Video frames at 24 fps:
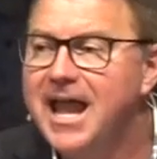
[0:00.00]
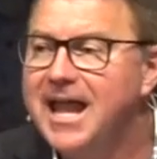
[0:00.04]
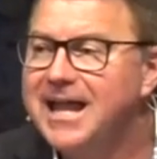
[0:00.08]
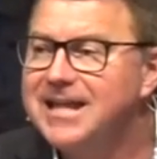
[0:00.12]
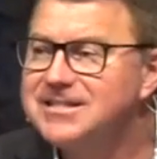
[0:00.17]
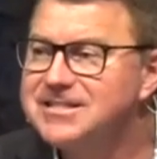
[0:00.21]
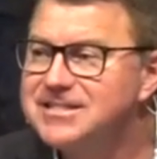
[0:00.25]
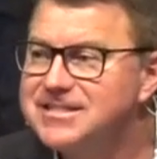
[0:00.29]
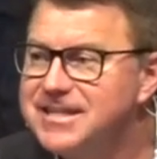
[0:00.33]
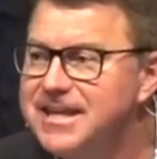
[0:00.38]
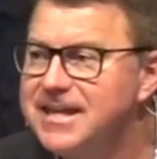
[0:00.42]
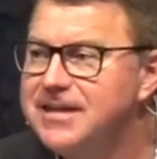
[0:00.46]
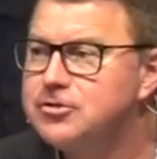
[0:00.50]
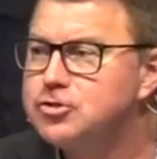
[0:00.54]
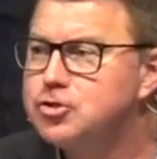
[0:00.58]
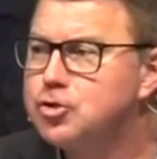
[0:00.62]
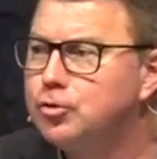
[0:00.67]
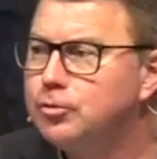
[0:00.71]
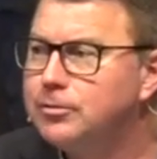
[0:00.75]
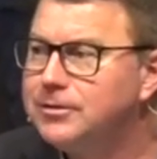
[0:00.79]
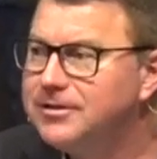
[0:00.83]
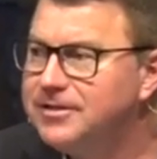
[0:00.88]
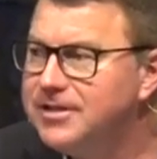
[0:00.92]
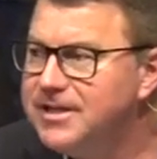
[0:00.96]
and seek
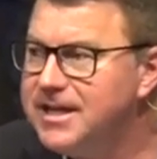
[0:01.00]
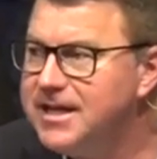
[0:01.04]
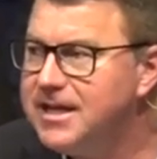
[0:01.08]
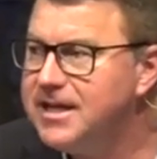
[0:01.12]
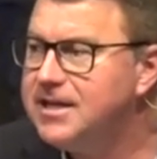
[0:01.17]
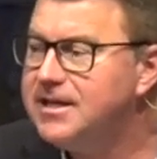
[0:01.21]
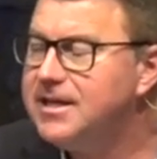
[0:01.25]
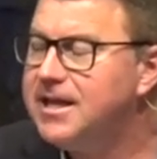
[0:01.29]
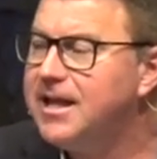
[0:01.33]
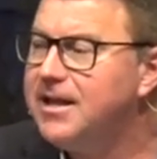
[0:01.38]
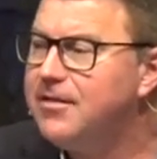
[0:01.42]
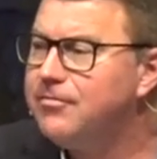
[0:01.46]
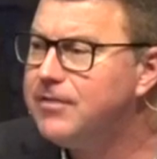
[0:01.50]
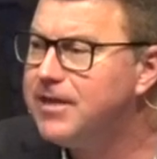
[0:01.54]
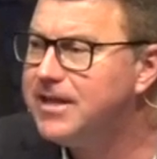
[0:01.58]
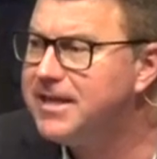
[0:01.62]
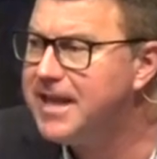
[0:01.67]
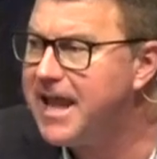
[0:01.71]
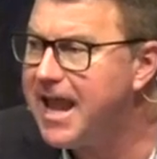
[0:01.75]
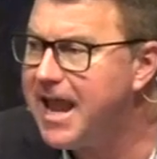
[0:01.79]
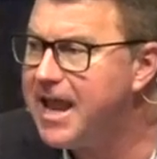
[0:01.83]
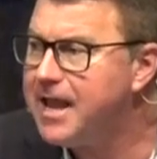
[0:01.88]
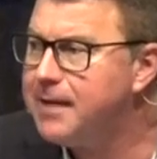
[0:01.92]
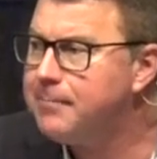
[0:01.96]
to lead in the
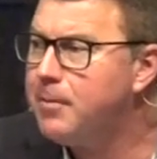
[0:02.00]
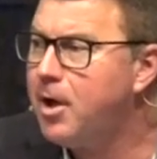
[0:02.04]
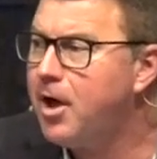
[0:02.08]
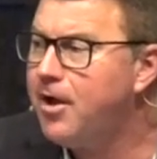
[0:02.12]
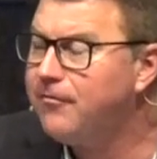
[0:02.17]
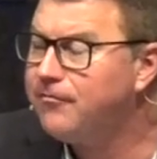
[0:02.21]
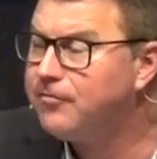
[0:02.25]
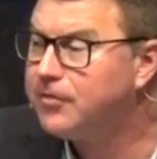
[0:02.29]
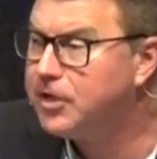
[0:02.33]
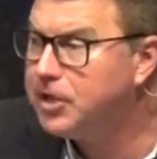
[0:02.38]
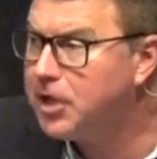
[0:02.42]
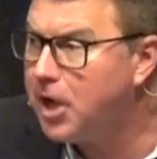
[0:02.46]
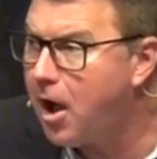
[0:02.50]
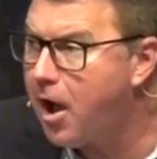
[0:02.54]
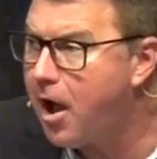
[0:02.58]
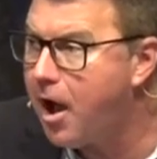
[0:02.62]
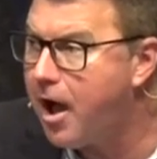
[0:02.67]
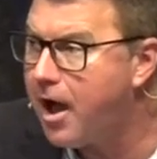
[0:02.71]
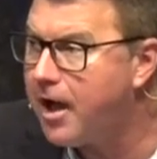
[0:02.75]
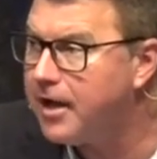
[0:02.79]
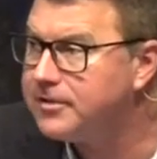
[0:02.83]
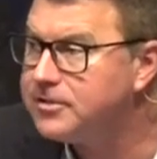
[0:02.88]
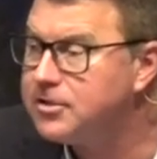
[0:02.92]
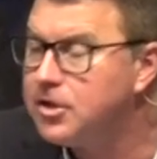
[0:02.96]
name of
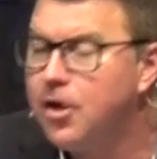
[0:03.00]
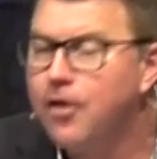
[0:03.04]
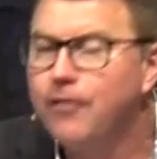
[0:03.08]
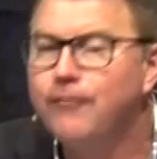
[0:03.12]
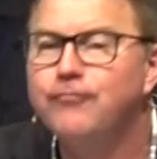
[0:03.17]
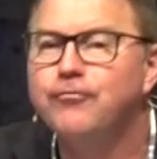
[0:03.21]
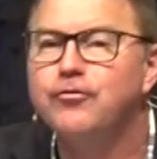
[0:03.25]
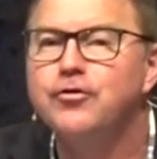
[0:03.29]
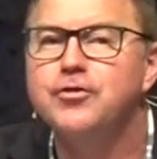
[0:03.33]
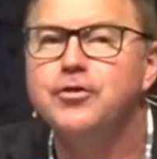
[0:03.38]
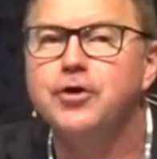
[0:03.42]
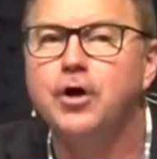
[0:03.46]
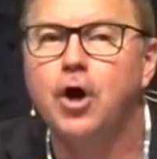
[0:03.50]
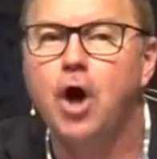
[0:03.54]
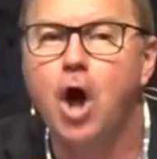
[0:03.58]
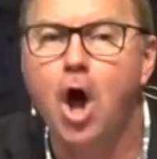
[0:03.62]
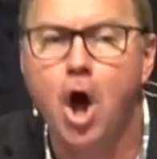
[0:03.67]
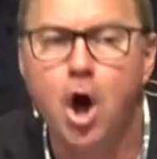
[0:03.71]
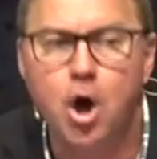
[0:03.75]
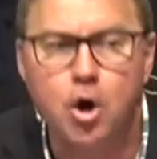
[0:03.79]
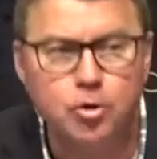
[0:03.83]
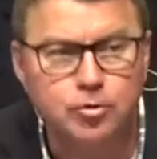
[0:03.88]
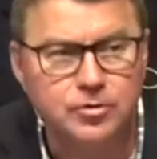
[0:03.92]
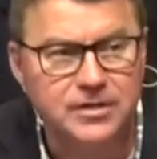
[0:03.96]
God for
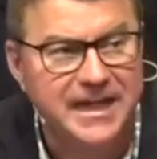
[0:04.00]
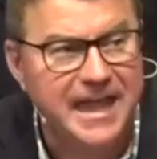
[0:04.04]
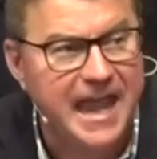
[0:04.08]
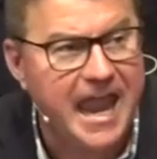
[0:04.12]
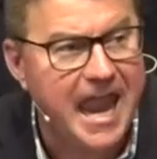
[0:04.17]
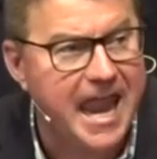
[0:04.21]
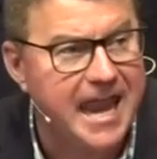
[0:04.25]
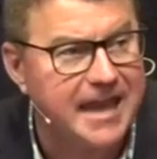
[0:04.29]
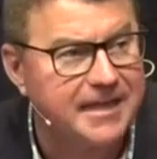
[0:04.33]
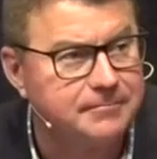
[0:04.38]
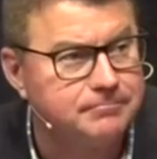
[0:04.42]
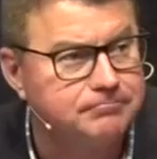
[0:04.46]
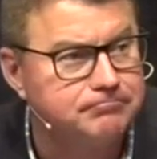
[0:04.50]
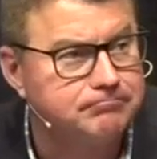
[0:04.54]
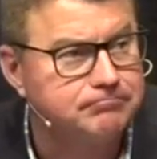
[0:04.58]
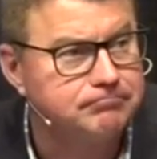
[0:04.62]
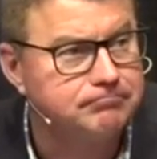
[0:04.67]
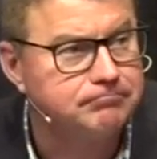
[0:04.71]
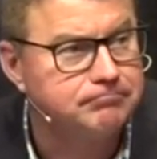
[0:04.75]
their own gain.